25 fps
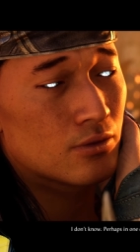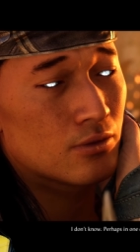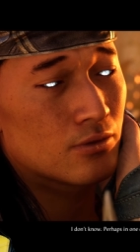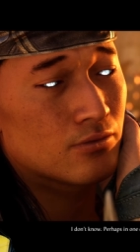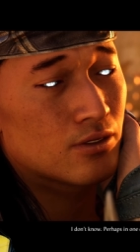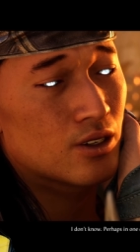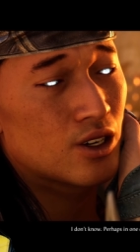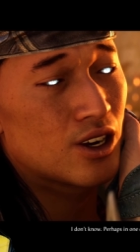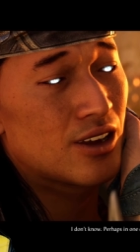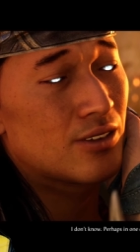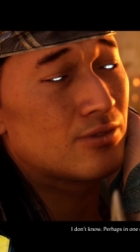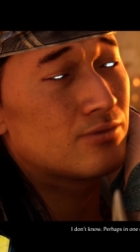
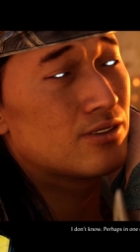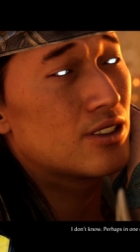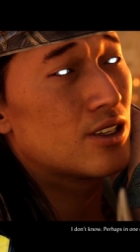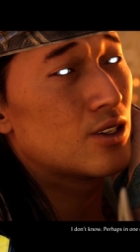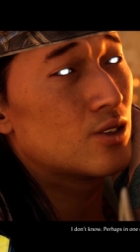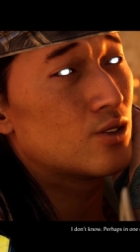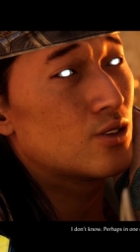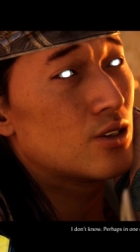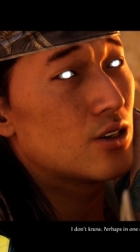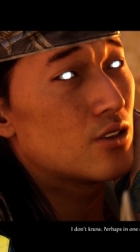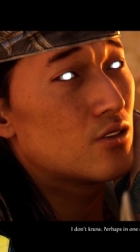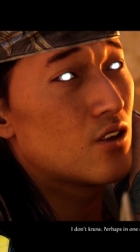Perhaps
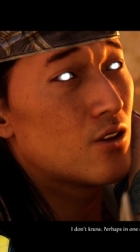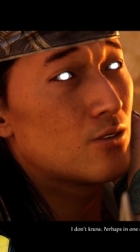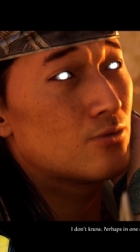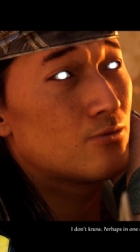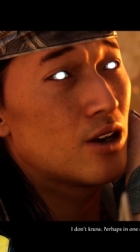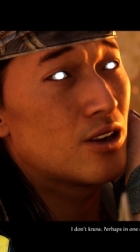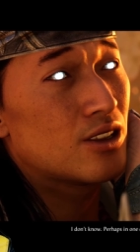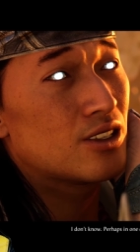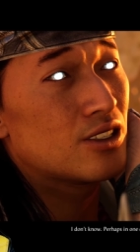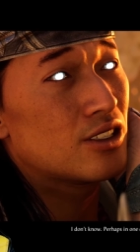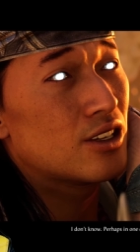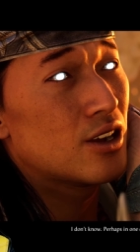in one of the
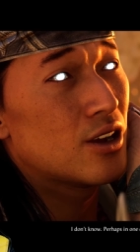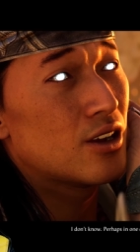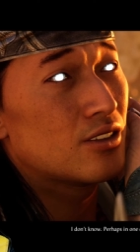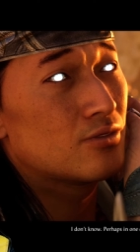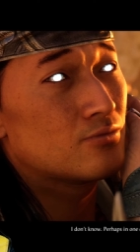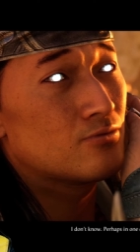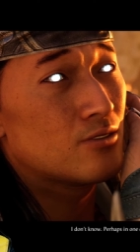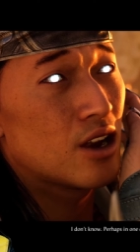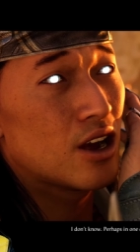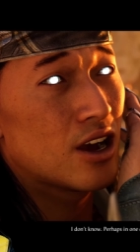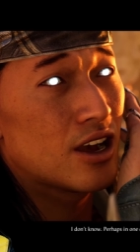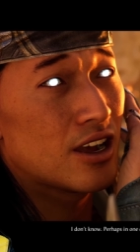many
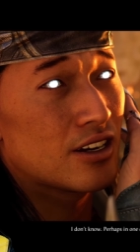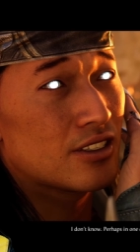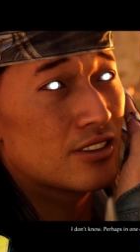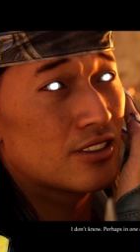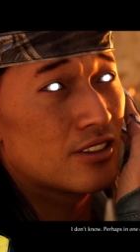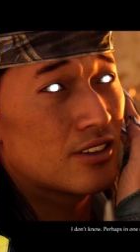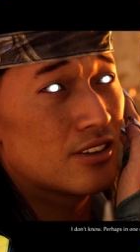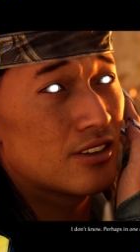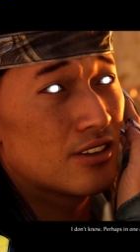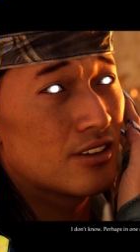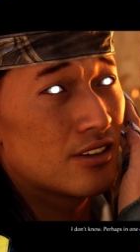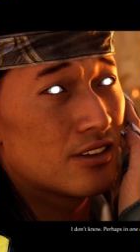
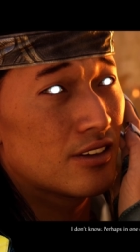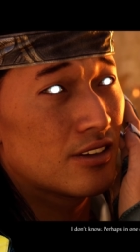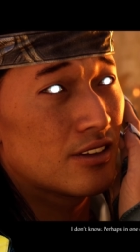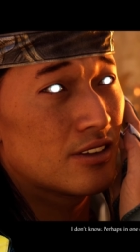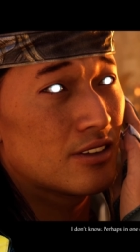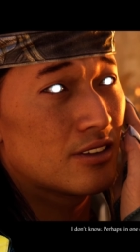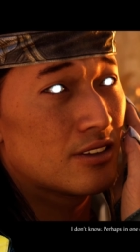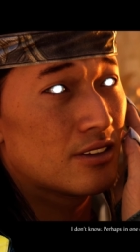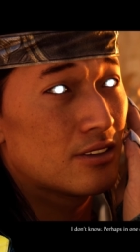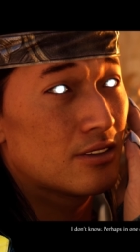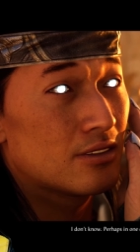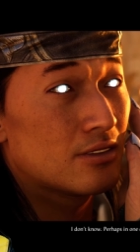timelines.
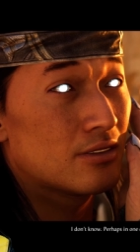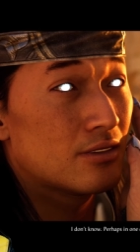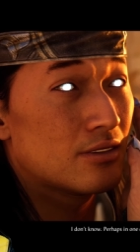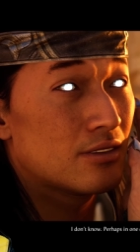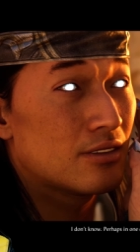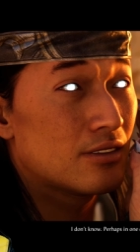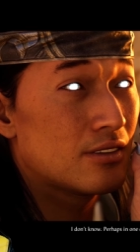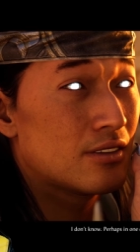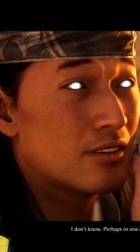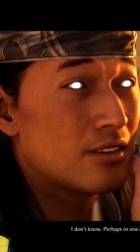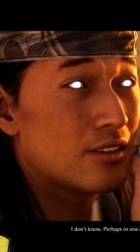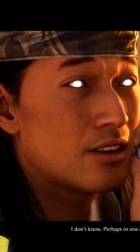
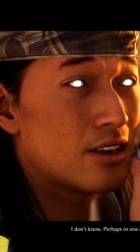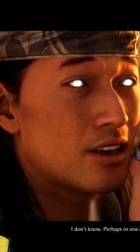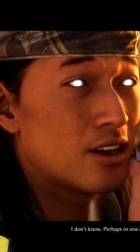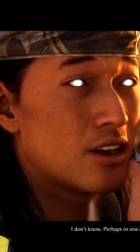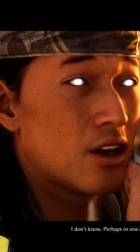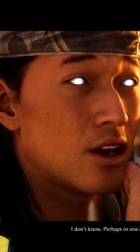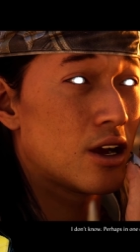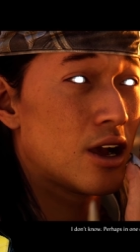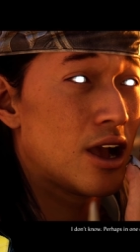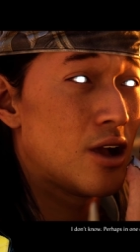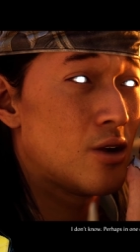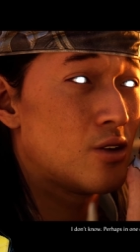They
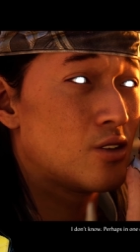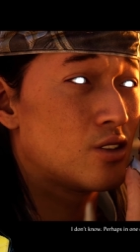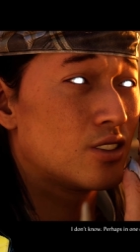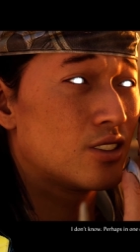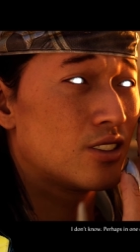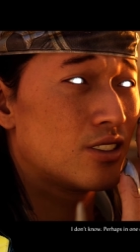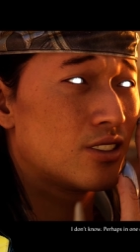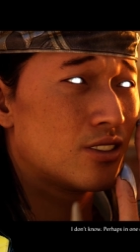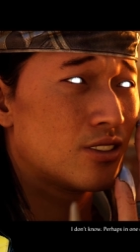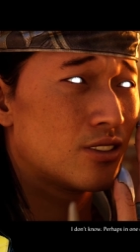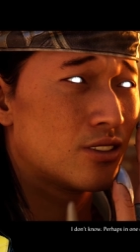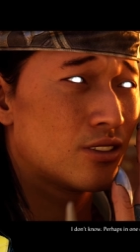are ours.